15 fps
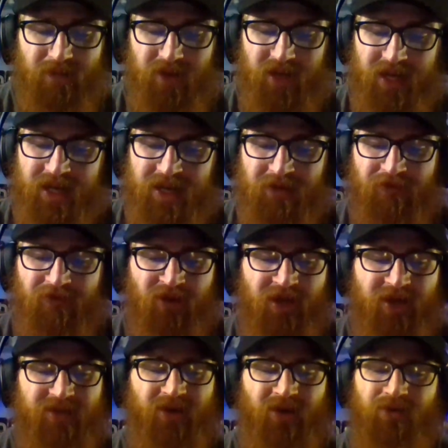but he
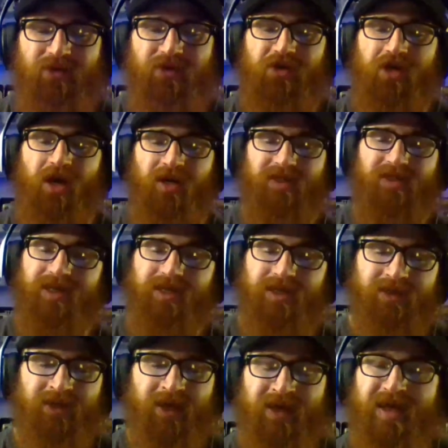deflects all the shots
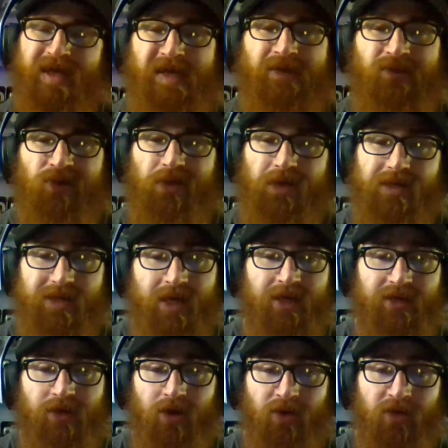and easily
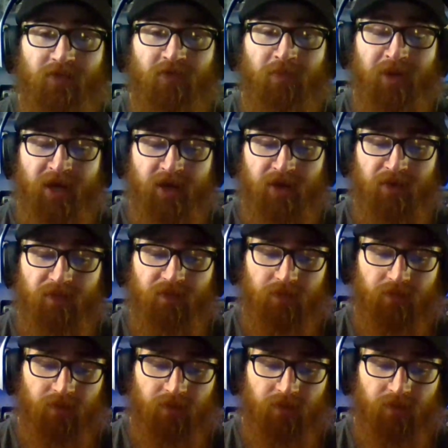takes all of them down.